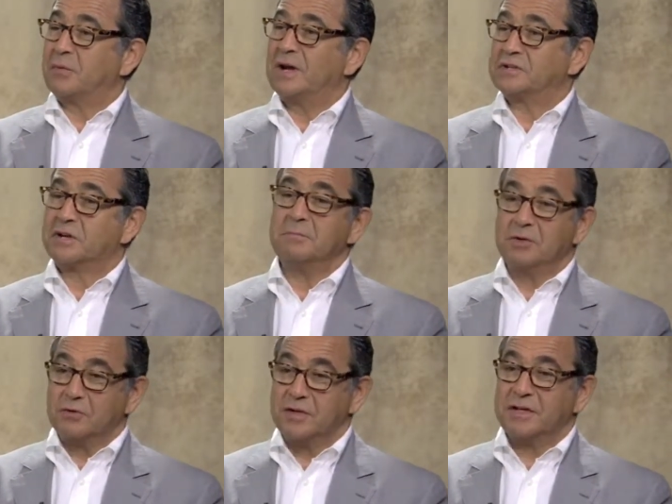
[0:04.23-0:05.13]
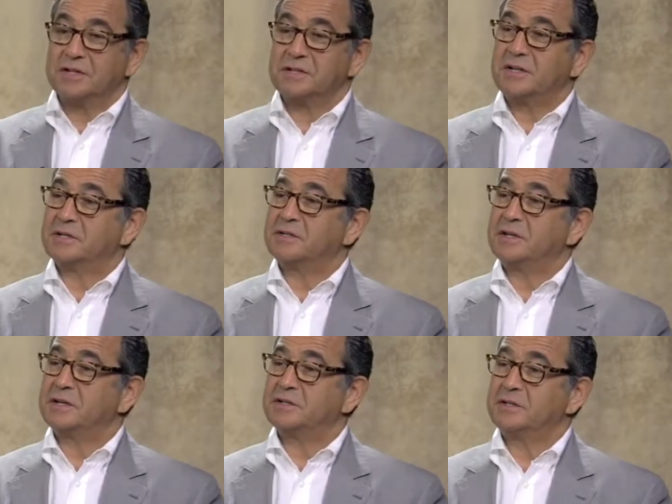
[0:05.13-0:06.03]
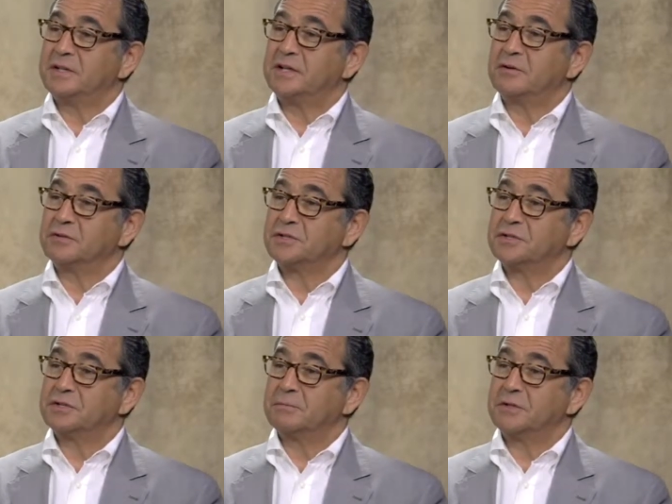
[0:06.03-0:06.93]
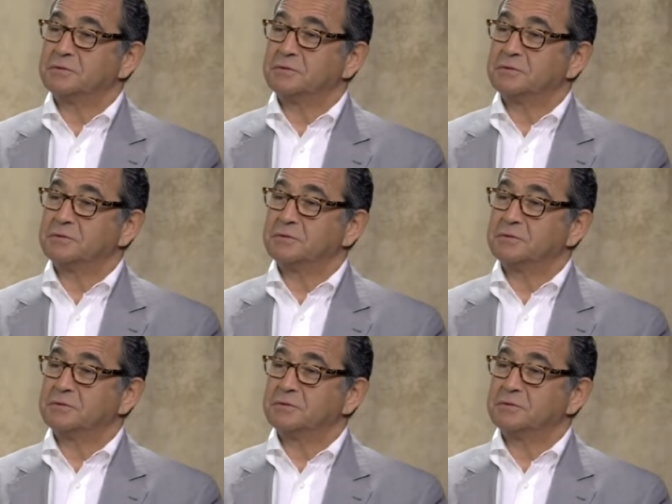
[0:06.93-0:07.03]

as a community, as, a, as, a, as an ecosystem,